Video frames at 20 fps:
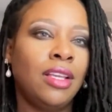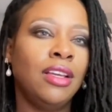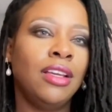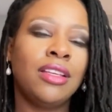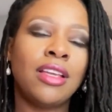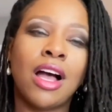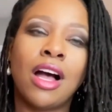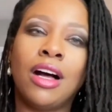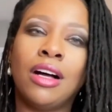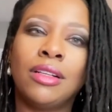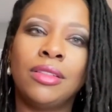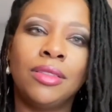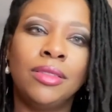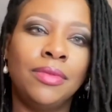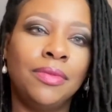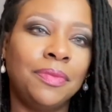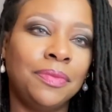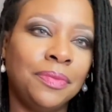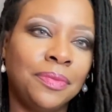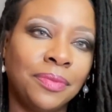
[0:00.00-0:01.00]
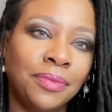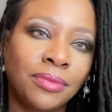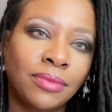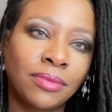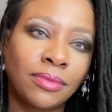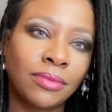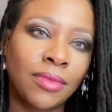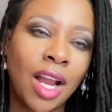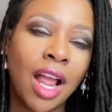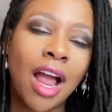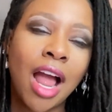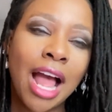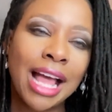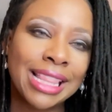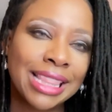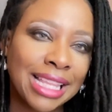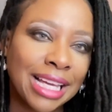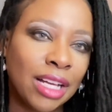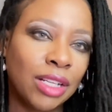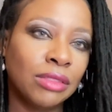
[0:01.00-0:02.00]
y'all, I
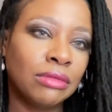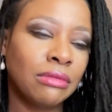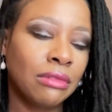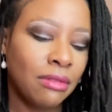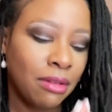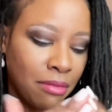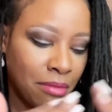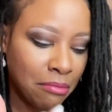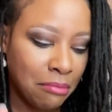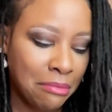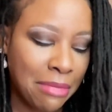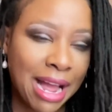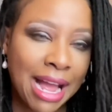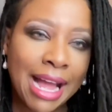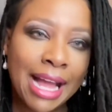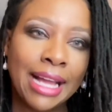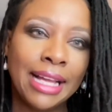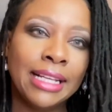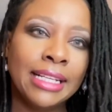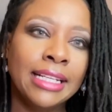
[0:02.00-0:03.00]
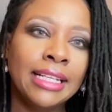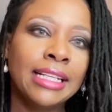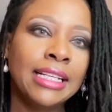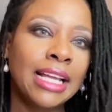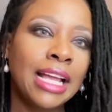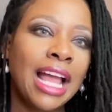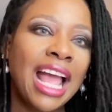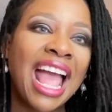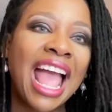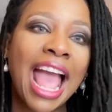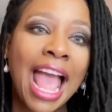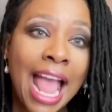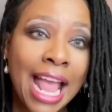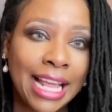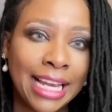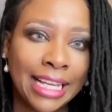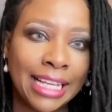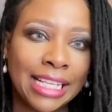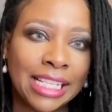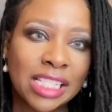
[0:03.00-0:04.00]
thought my
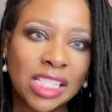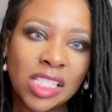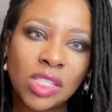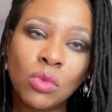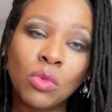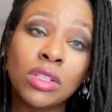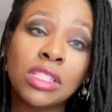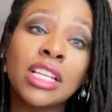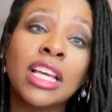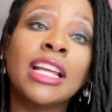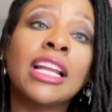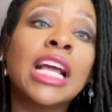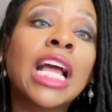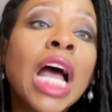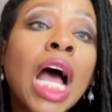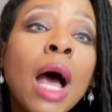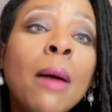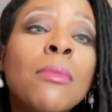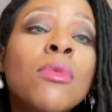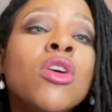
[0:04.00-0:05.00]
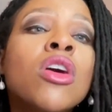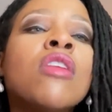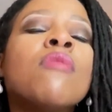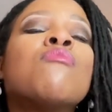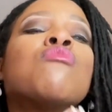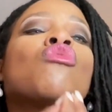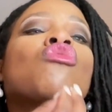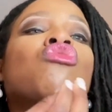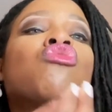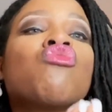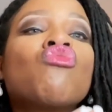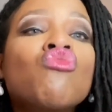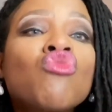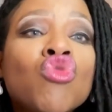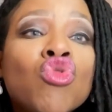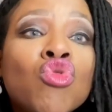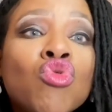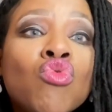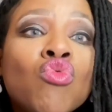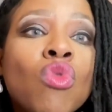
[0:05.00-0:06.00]
anus was going to come up
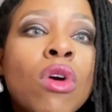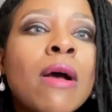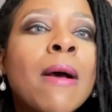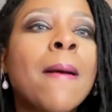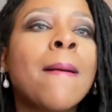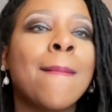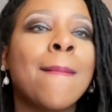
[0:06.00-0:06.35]
through